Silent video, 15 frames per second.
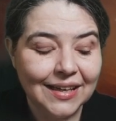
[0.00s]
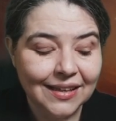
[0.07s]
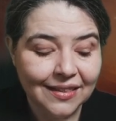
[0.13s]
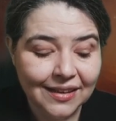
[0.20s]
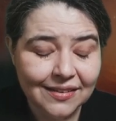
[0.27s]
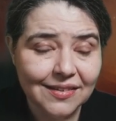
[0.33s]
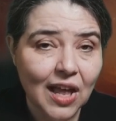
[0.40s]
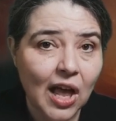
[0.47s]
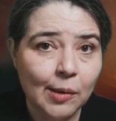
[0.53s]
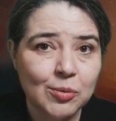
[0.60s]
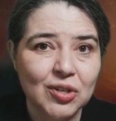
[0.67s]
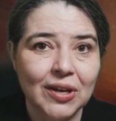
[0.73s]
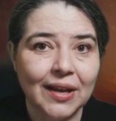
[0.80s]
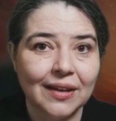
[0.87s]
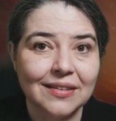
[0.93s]
These
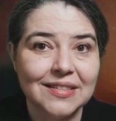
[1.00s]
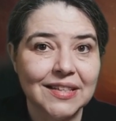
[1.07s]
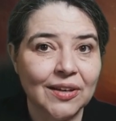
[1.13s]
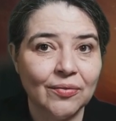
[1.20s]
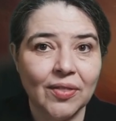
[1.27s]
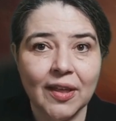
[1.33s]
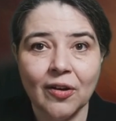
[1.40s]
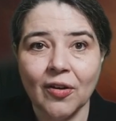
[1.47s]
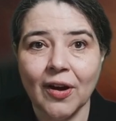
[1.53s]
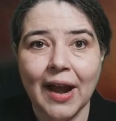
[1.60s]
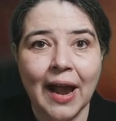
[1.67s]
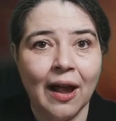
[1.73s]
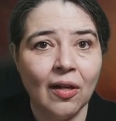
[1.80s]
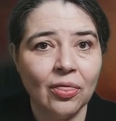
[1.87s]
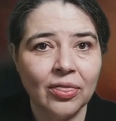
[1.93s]
objects, if they are
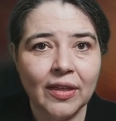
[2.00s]
out